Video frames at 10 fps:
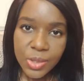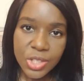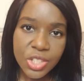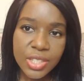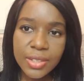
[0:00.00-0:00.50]

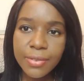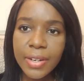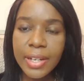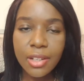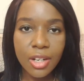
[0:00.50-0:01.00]

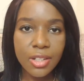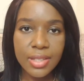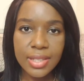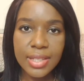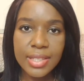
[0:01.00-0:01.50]
justify your
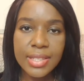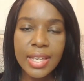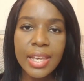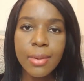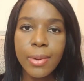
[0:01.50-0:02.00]
answer,
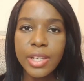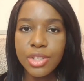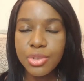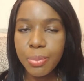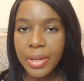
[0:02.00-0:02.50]
say why
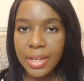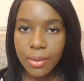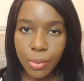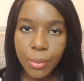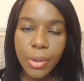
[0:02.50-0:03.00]
you'd
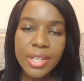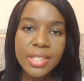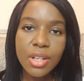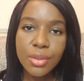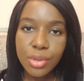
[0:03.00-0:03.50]
pick one
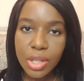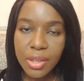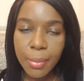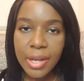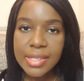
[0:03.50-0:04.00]
person over
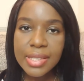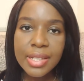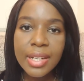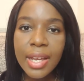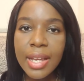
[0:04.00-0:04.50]
another
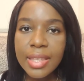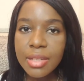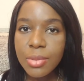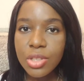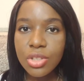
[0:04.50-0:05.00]
person.
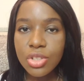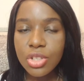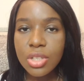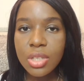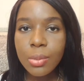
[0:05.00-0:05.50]
The admissions
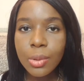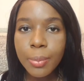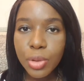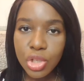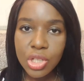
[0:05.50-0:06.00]
tutor will
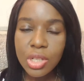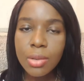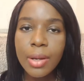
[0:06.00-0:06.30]
push you